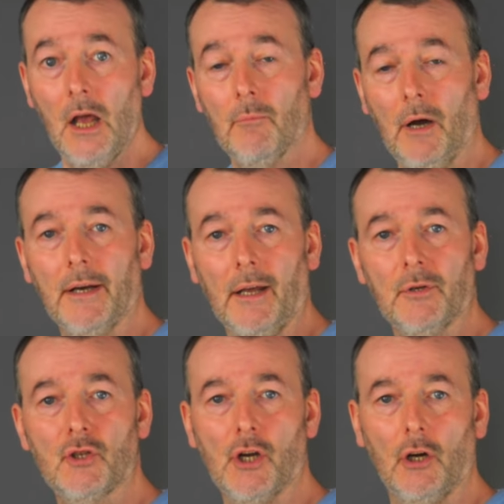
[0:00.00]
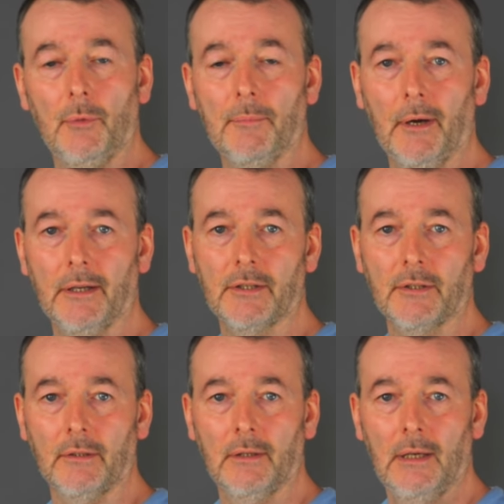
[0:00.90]
My name is Jeremy
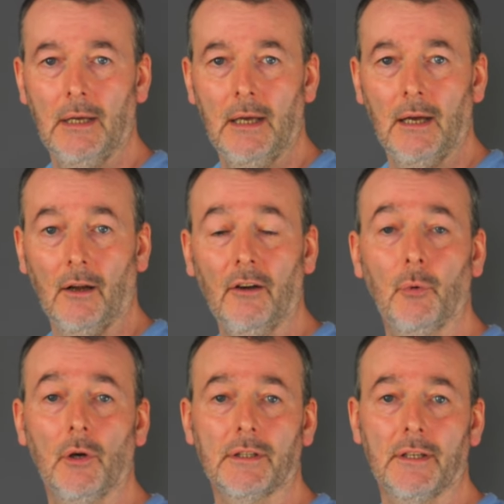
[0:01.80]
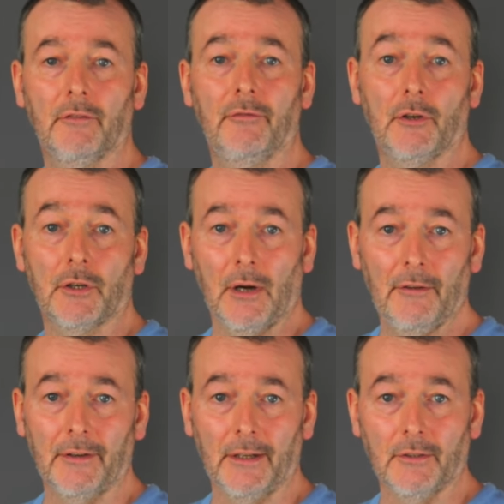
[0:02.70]
Bayston, and I've worked in the
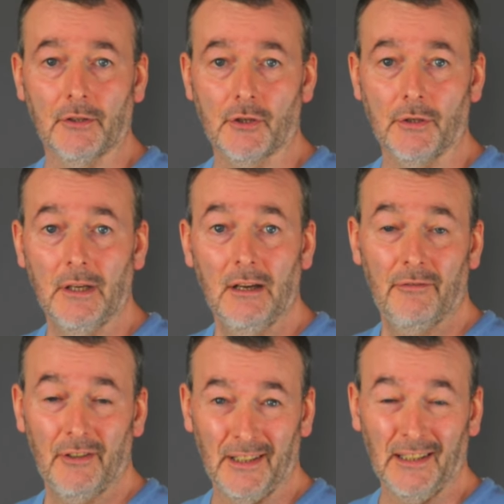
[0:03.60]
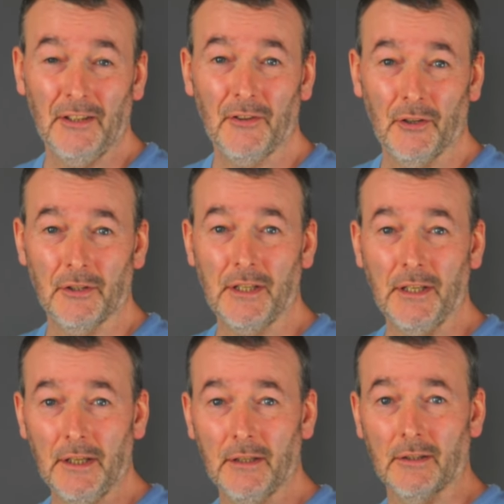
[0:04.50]
photographic industry for nearly 30
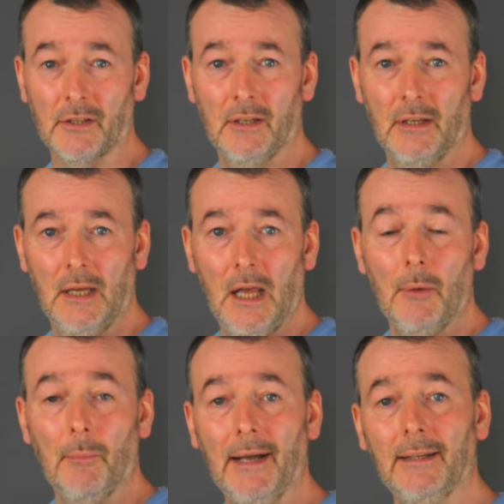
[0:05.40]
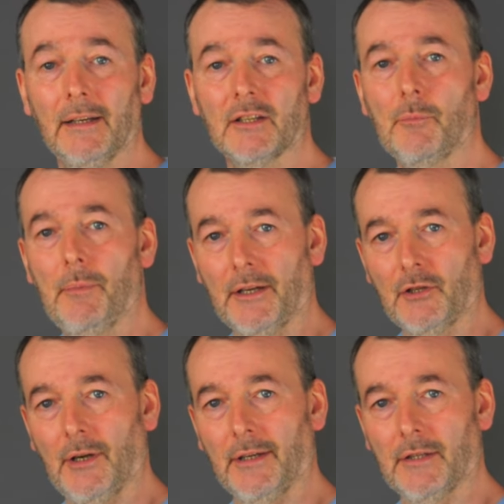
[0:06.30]
years, mainly as a
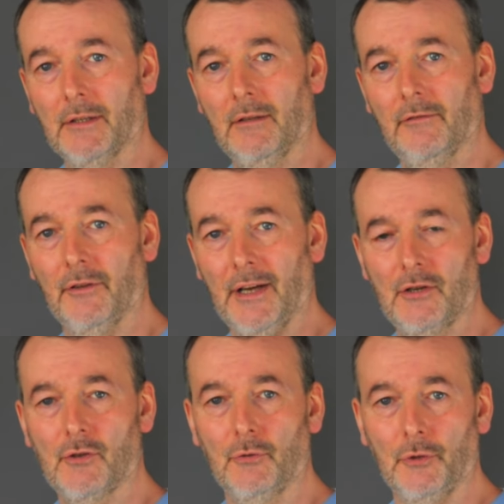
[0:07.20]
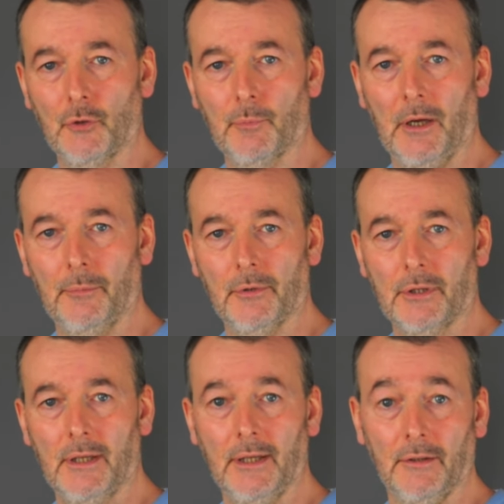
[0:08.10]
picture editor for national
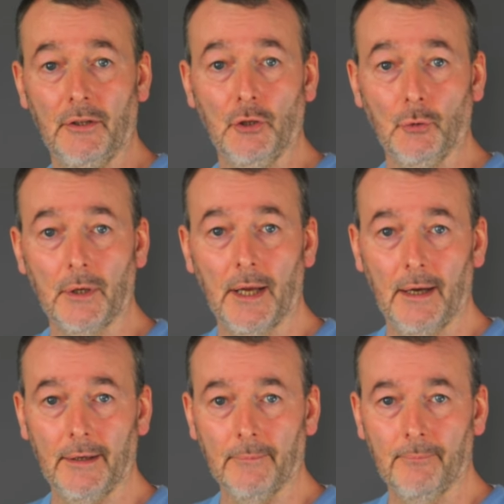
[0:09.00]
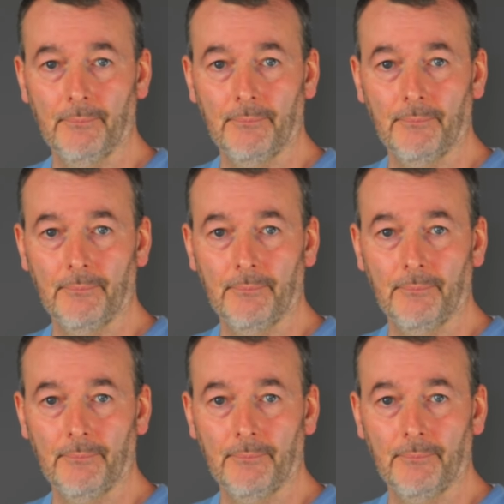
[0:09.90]
newspapers in the UK.